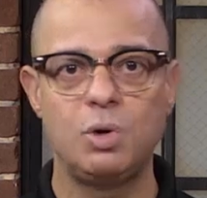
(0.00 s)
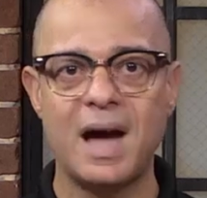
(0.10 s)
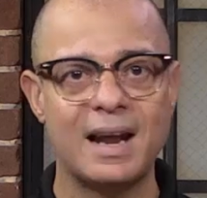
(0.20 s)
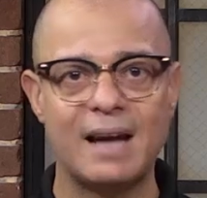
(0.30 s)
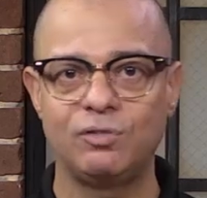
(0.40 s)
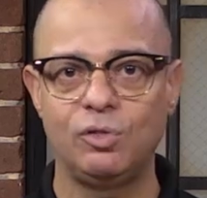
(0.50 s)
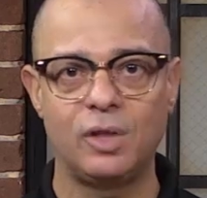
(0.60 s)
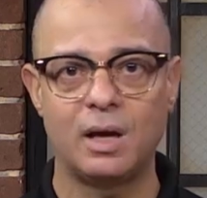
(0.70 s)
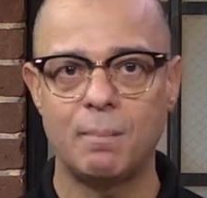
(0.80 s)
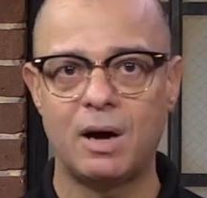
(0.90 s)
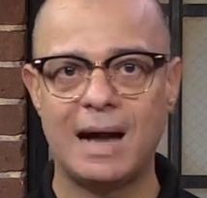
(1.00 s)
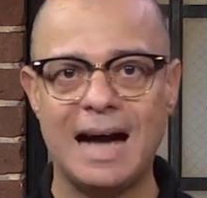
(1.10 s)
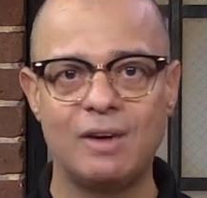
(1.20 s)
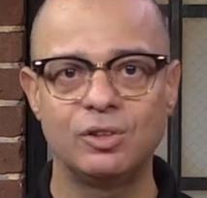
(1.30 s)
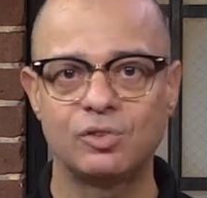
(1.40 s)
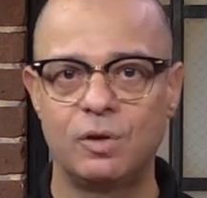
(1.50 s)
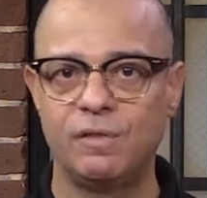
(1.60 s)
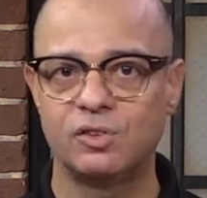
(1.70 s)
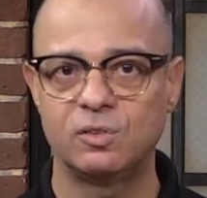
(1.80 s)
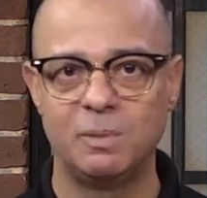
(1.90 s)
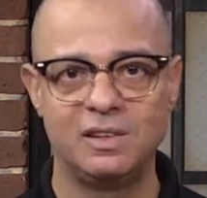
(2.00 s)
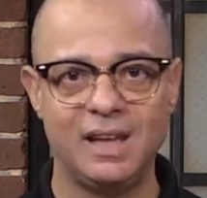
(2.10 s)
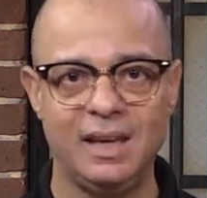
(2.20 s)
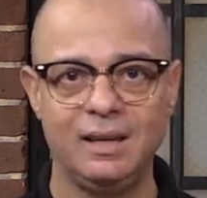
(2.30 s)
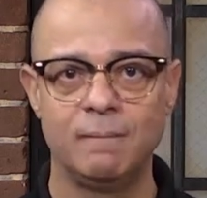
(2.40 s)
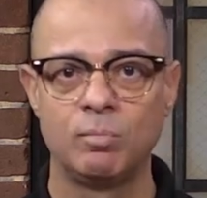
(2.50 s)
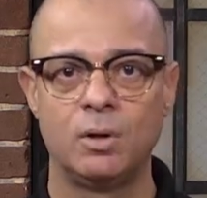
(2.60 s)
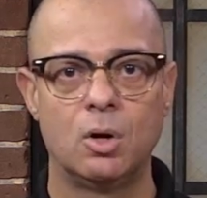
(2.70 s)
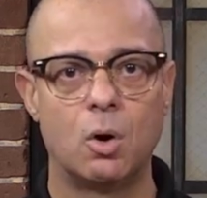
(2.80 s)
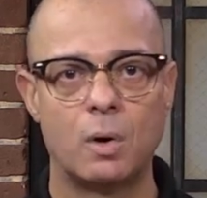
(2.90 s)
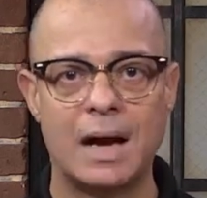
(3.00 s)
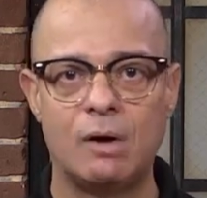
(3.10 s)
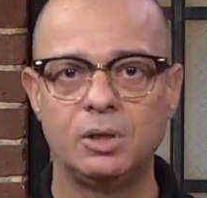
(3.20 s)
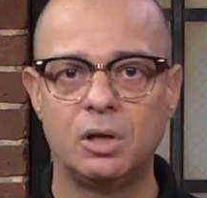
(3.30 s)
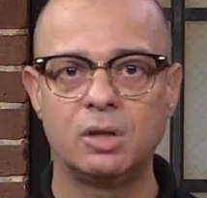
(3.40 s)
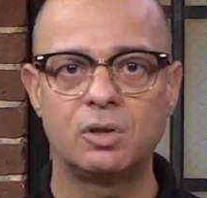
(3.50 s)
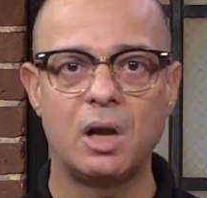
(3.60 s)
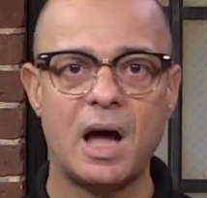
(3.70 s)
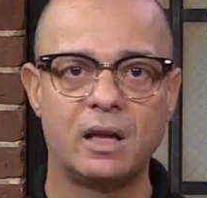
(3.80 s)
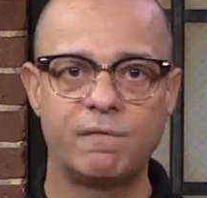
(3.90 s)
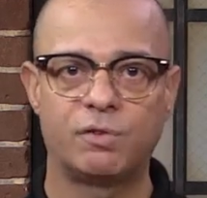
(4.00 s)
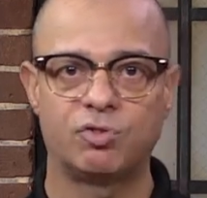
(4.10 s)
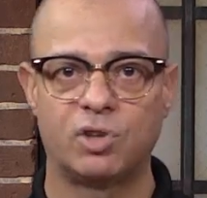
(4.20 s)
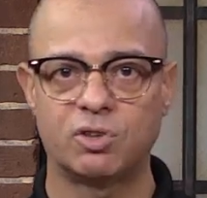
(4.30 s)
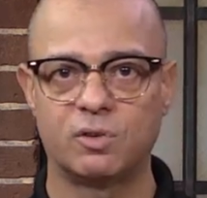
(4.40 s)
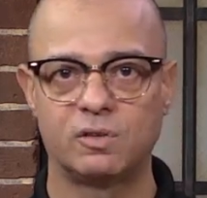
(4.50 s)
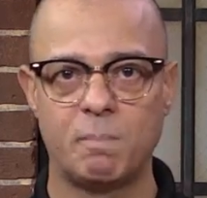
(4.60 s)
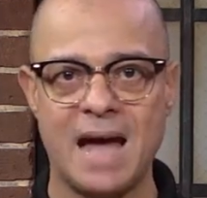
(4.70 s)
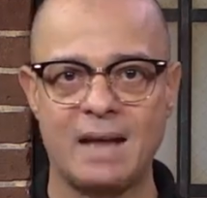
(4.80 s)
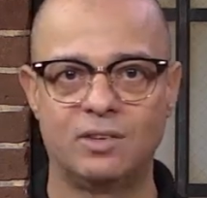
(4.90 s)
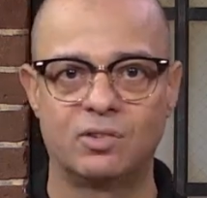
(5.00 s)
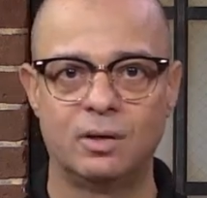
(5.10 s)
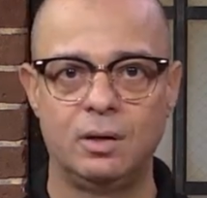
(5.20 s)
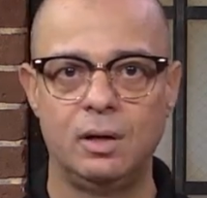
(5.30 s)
not have to think about how the service is maintained or how the underlying infrastructure is managed.